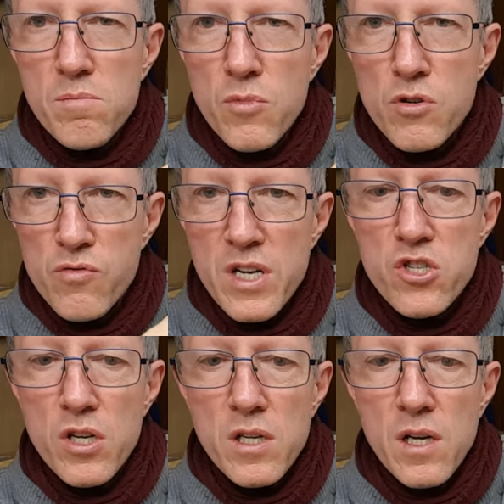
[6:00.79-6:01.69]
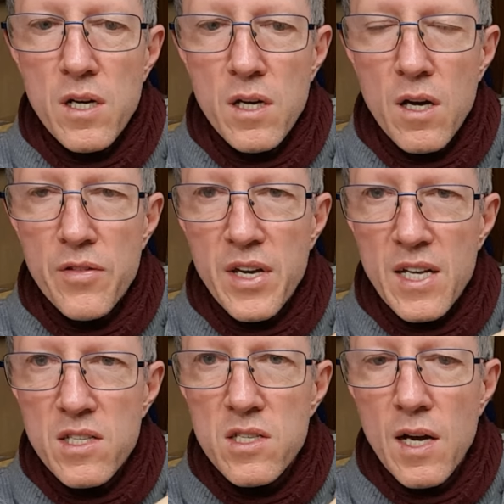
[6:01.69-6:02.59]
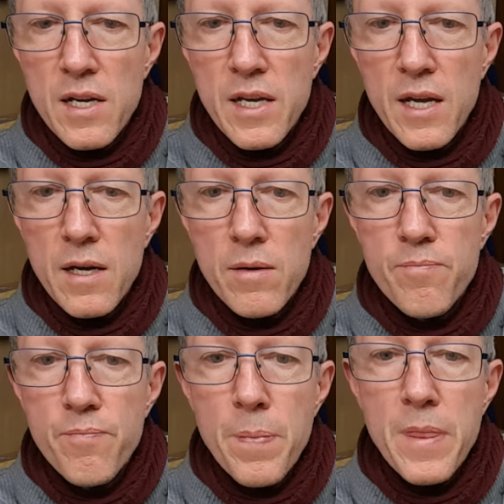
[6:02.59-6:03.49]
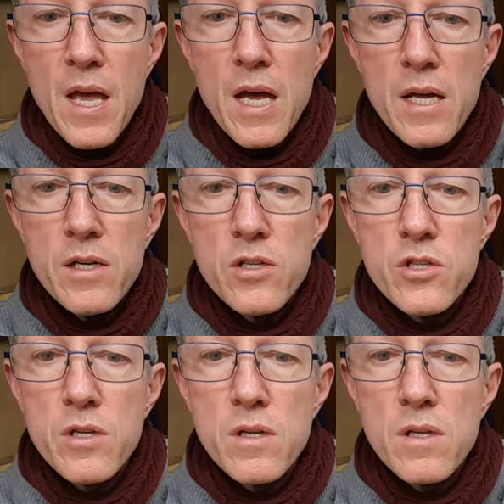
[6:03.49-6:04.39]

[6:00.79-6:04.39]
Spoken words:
more rigid on the inside here, and